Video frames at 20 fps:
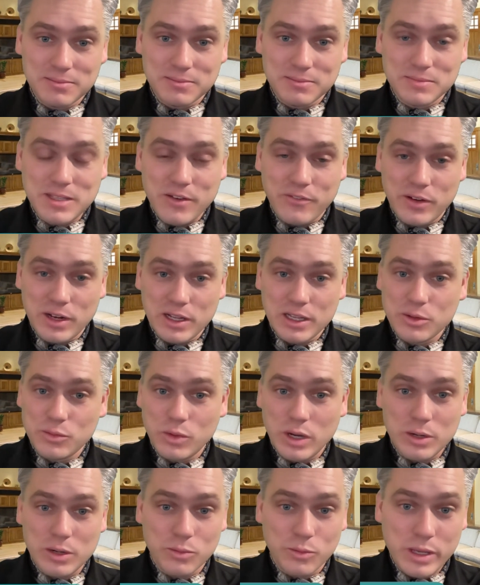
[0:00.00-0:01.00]
definitely
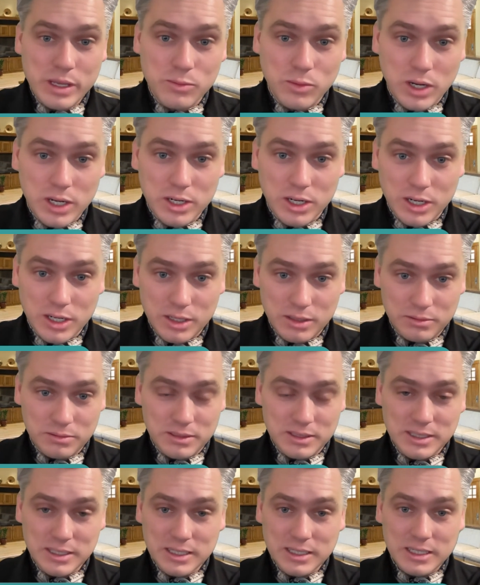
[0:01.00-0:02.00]
what we want all
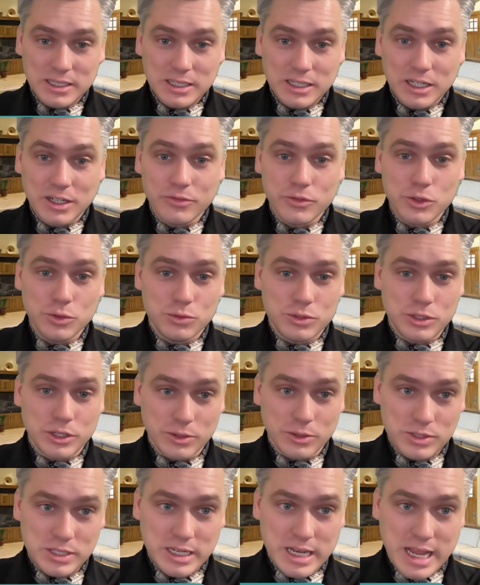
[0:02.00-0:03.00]
of you to
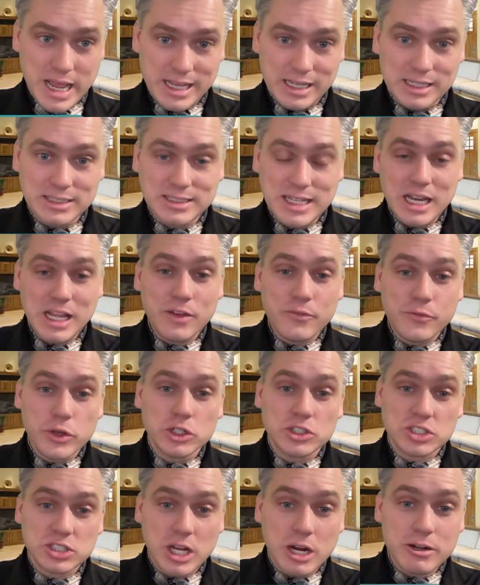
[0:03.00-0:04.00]
know today, is that if
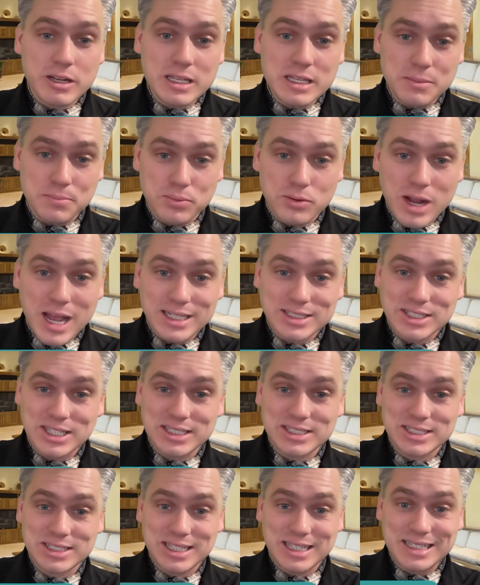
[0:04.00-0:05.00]
you're starting the
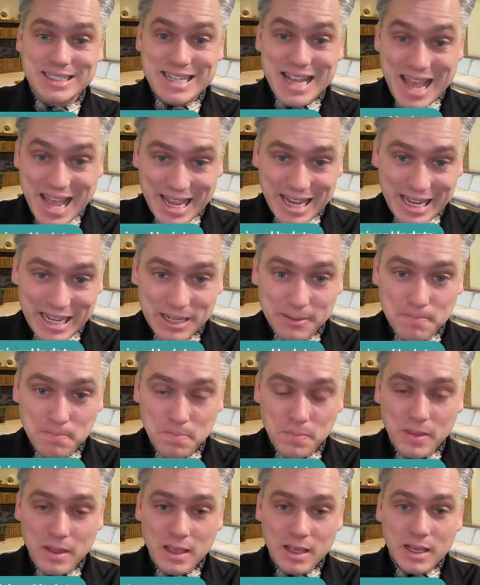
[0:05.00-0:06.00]
process today,
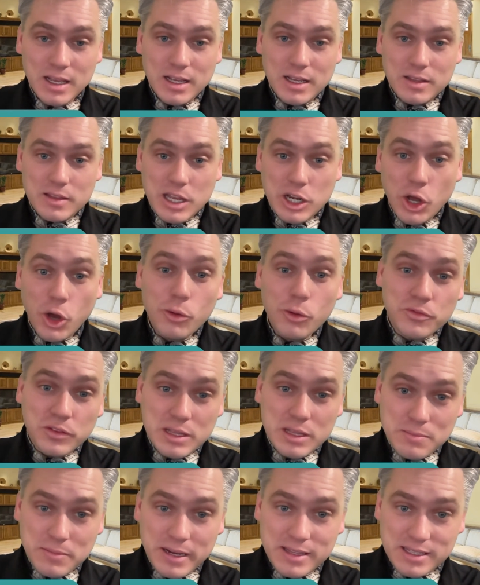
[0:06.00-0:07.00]
then
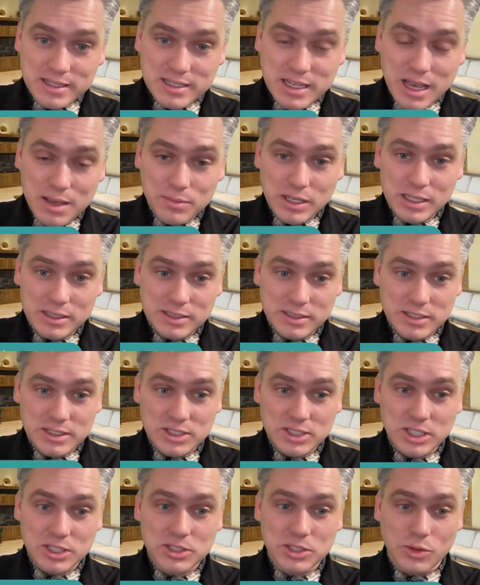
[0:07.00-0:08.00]
hopefully by the time you get to the
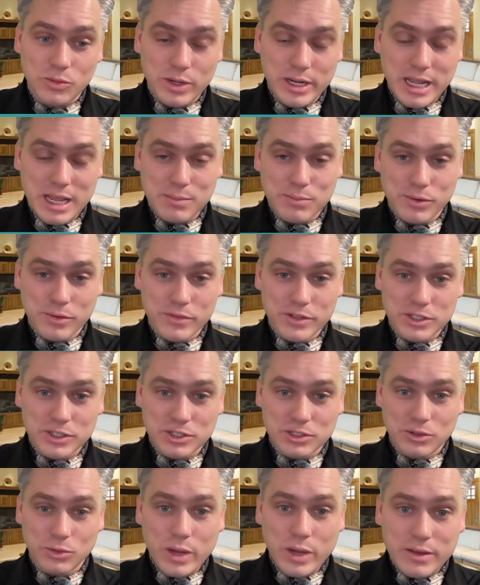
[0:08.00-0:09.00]
601A
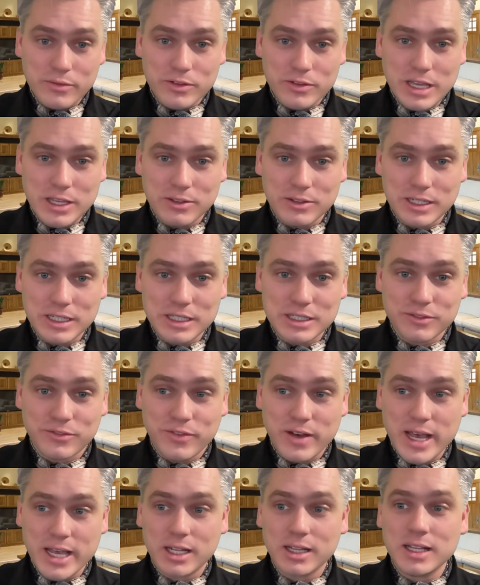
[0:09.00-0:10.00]
provisional waiver that you need to
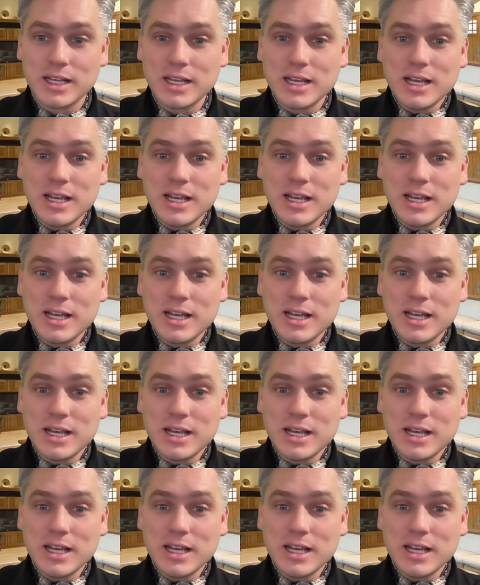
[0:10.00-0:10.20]
file,